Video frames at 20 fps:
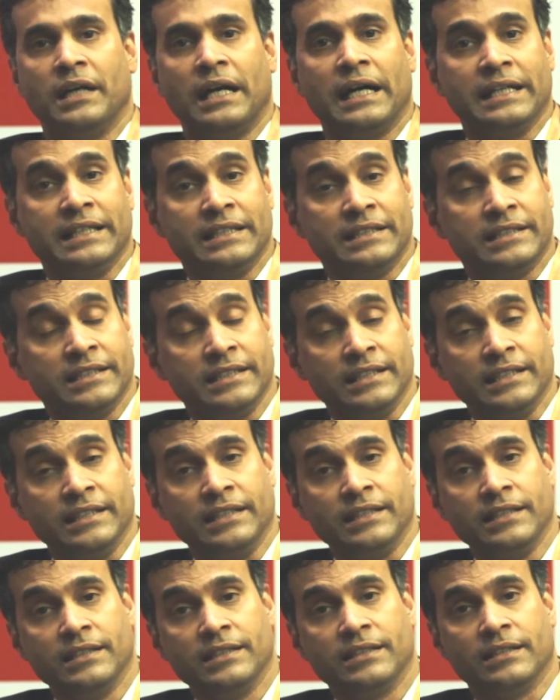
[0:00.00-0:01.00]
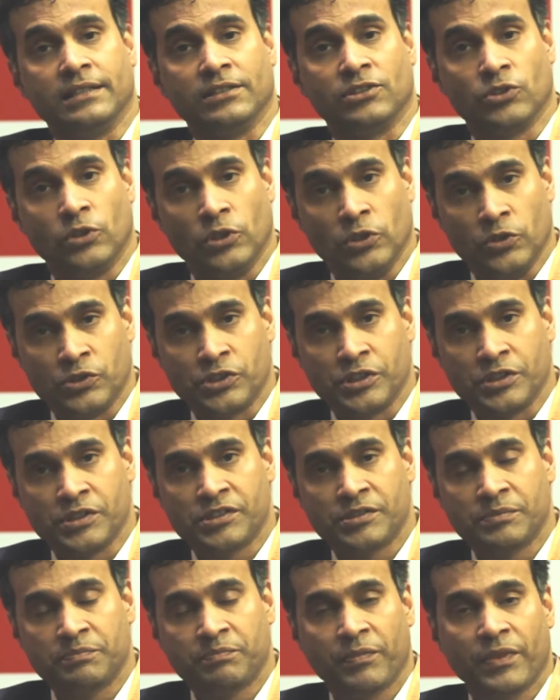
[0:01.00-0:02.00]
IT
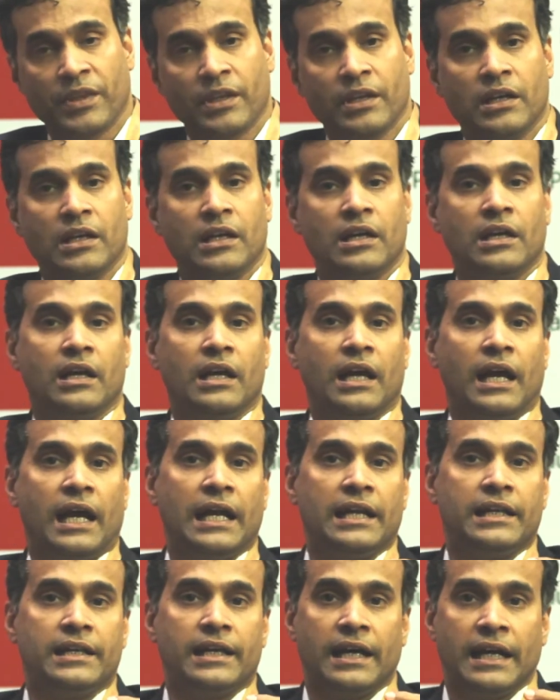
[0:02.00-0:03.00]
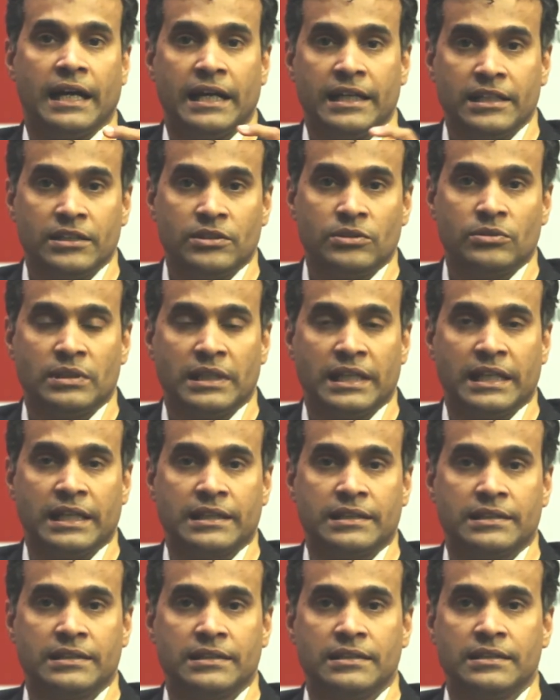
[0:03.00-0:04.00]
solutions. And added to
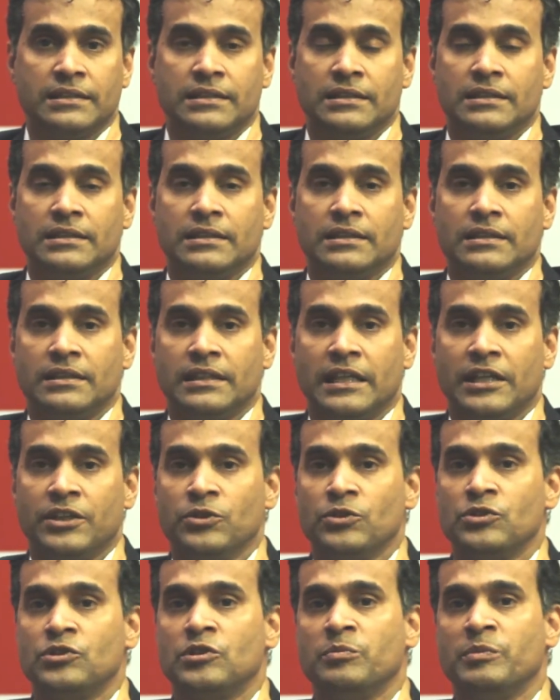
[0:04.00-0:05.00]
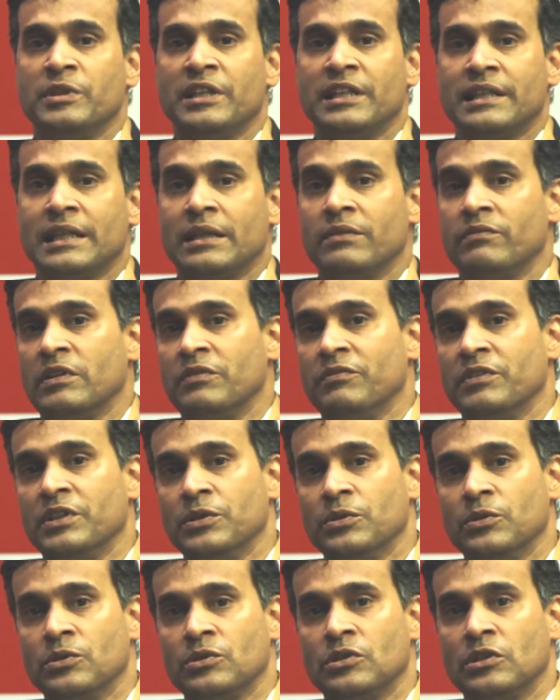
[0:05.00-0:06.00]
that, there used to be a time when we
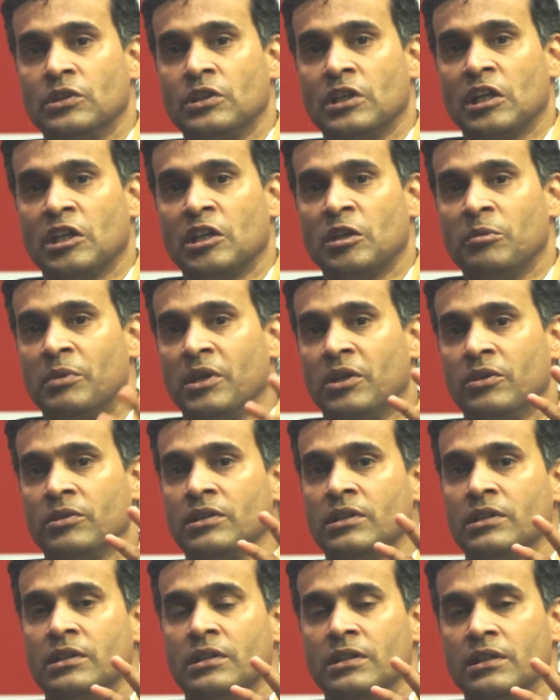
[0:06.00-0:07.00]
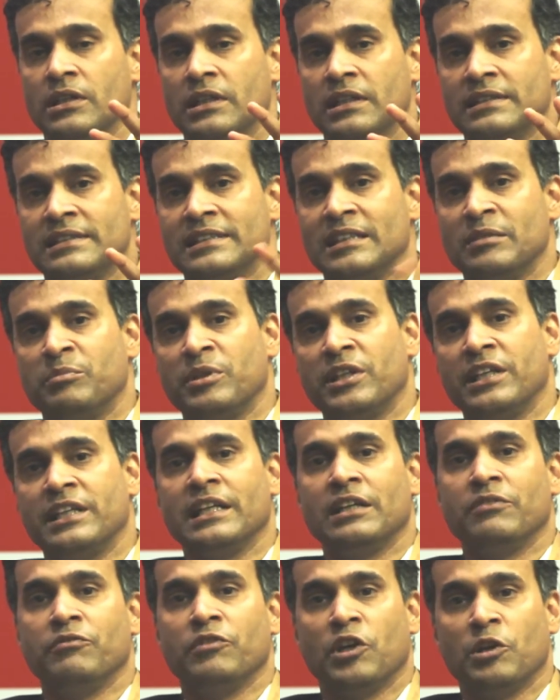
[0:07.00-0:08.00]
used to talk about a separate
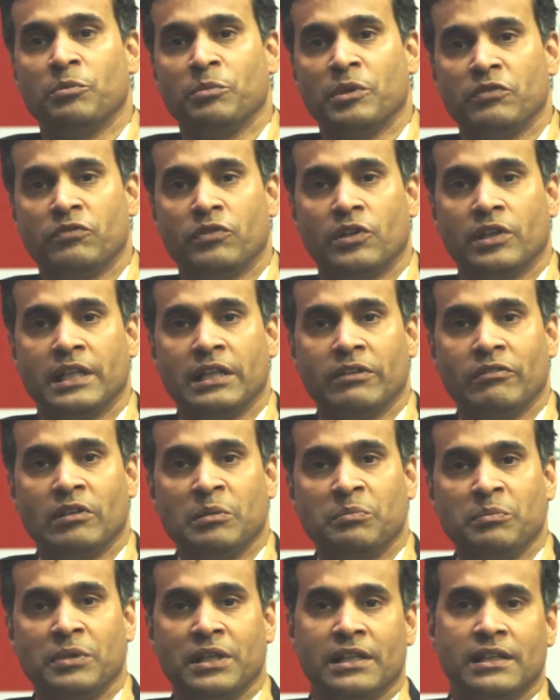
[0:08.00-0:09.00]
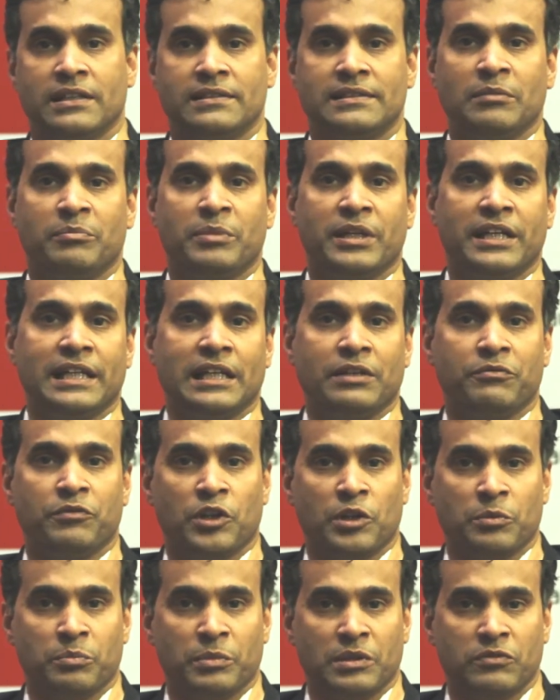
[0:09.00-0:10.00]
environment for development and a separate
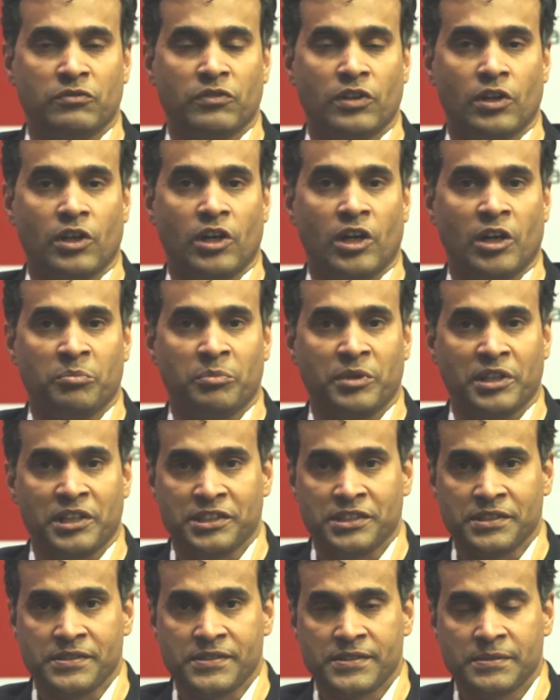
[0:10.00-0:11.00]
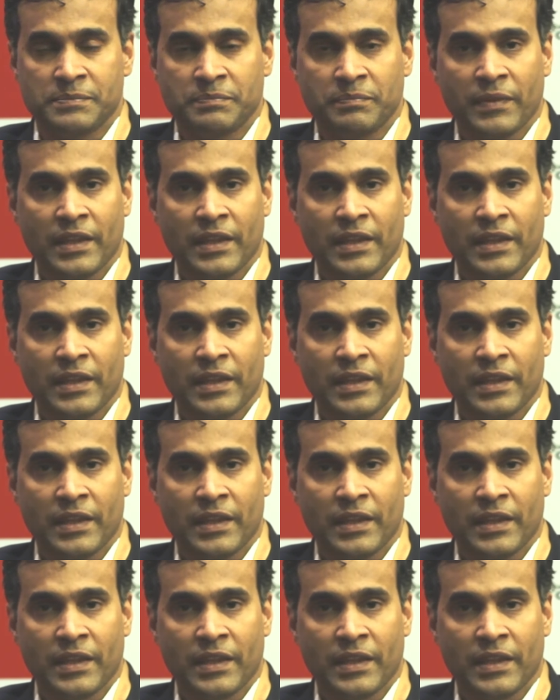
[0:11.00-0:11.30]
environment for operations.